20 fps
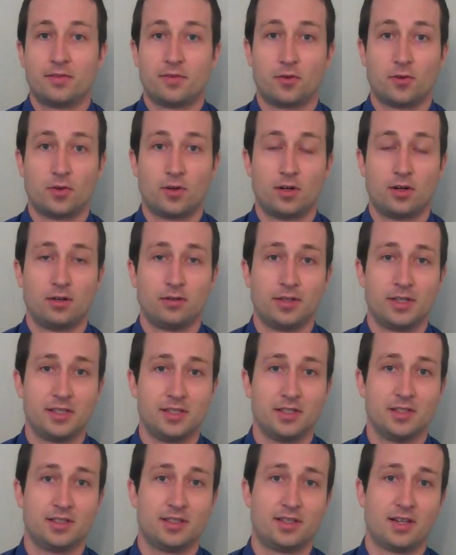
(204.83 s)
for
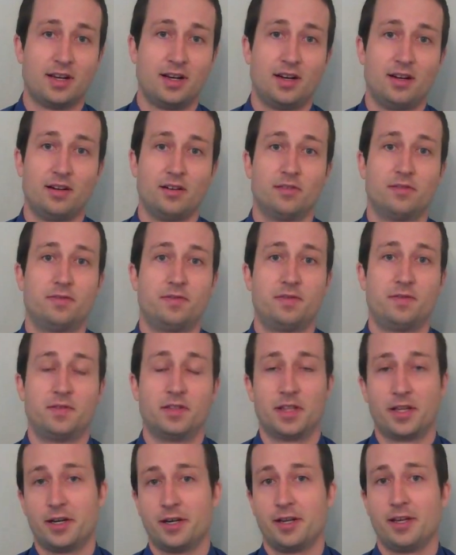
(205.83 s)
reasons of
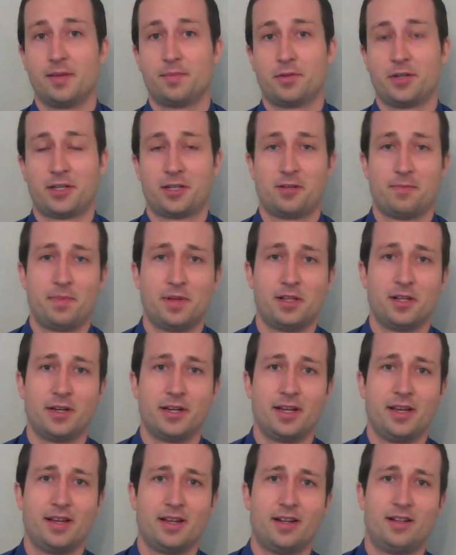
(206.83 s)
validity and
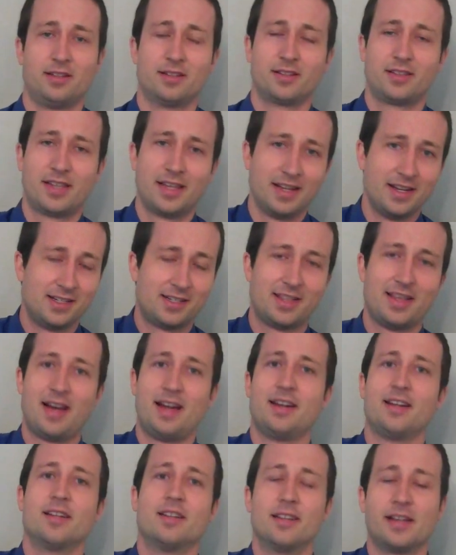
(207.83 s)
predictability, and I'll get into
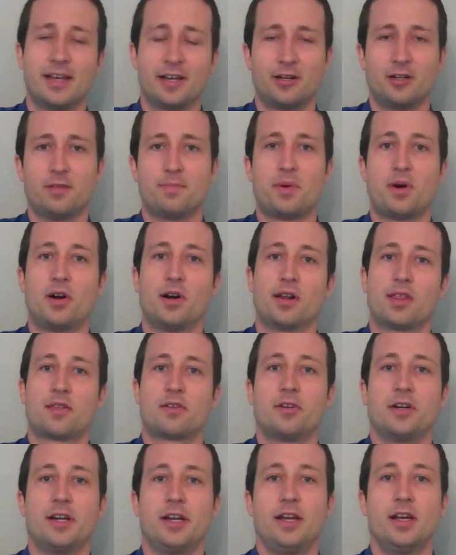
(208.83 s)
that later in part
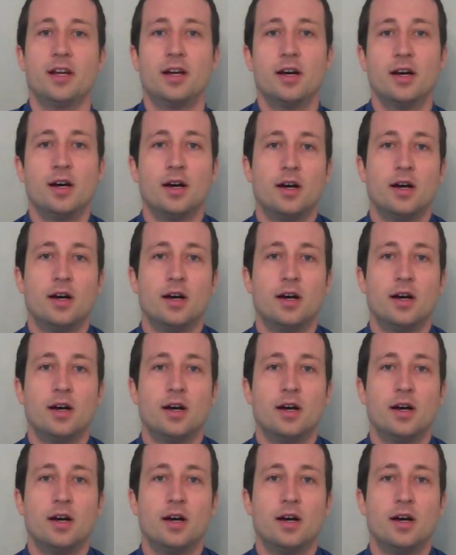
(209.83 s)
three.